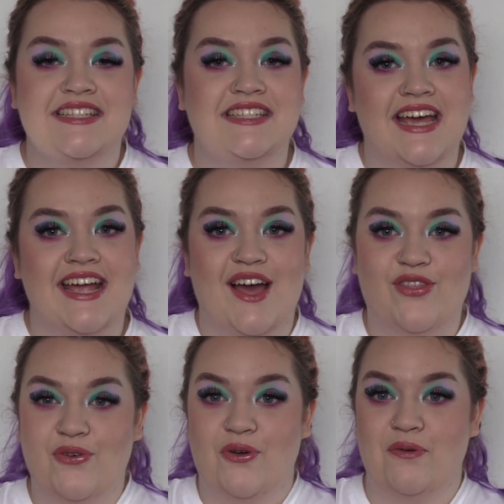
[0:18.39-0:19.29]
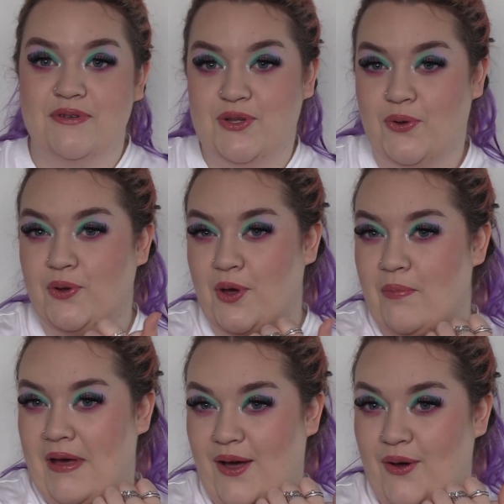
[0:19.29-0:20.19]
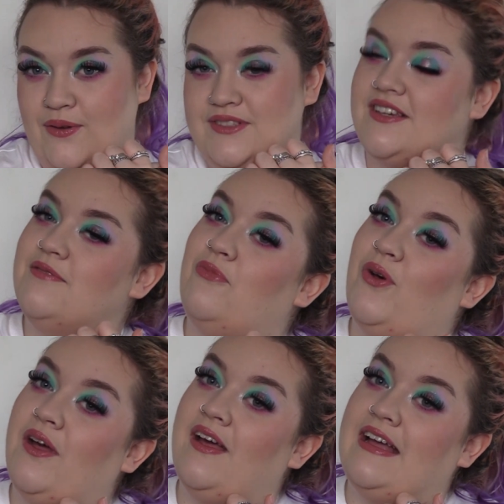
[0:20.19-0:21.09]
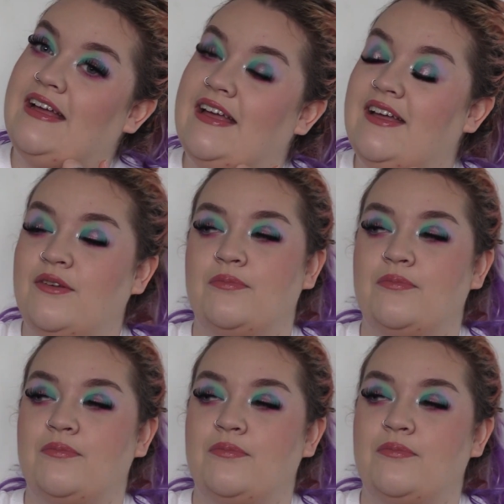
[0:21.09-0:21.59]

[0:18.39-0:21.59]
Today I thought I would talk about my,